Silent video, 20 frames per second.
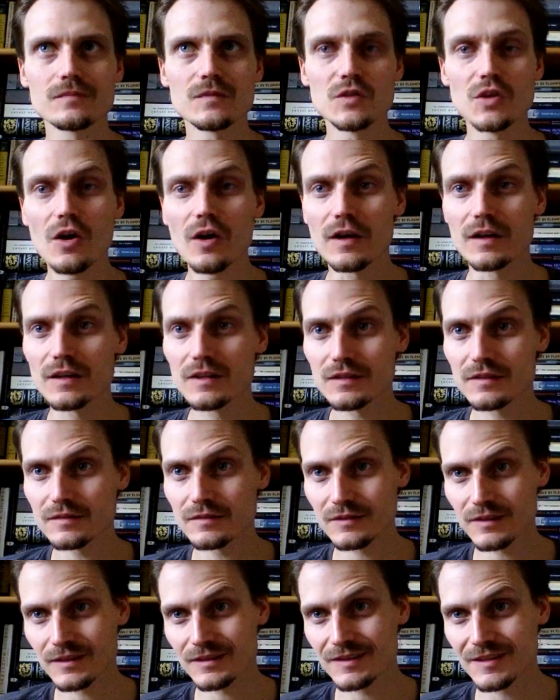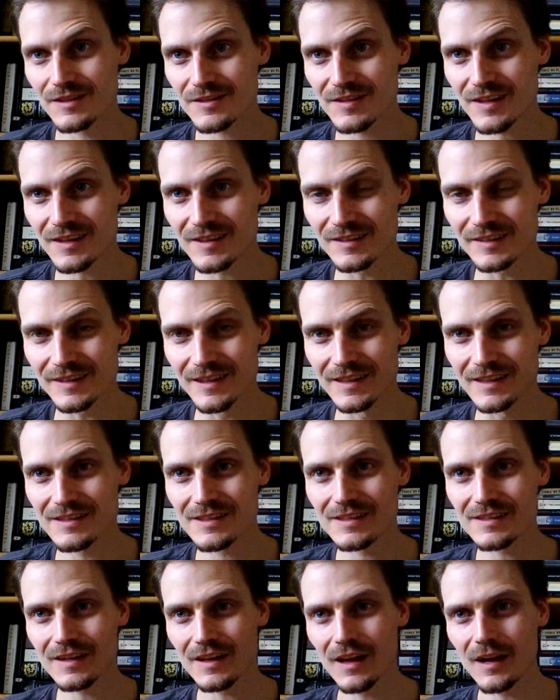dark, to say the
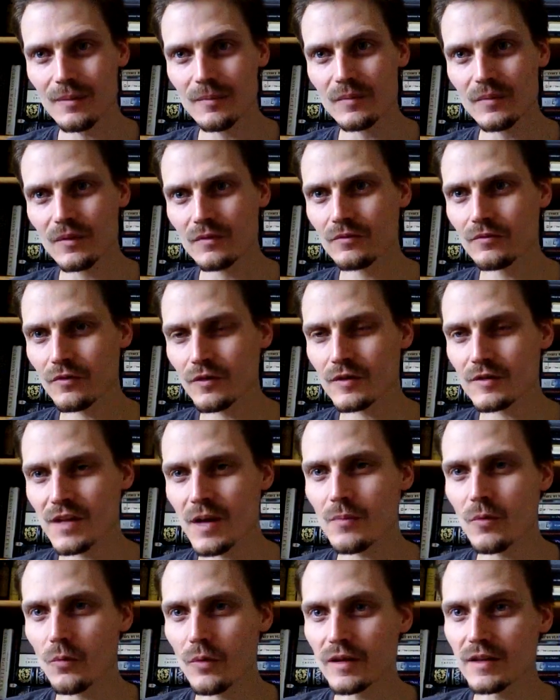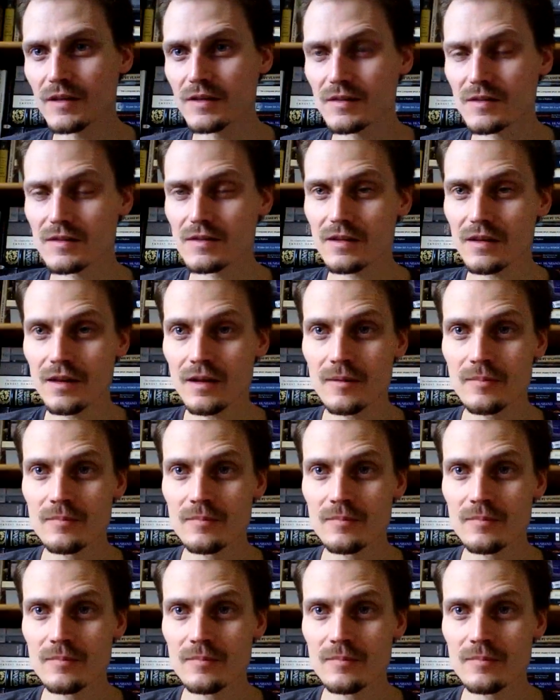least. For example, when he's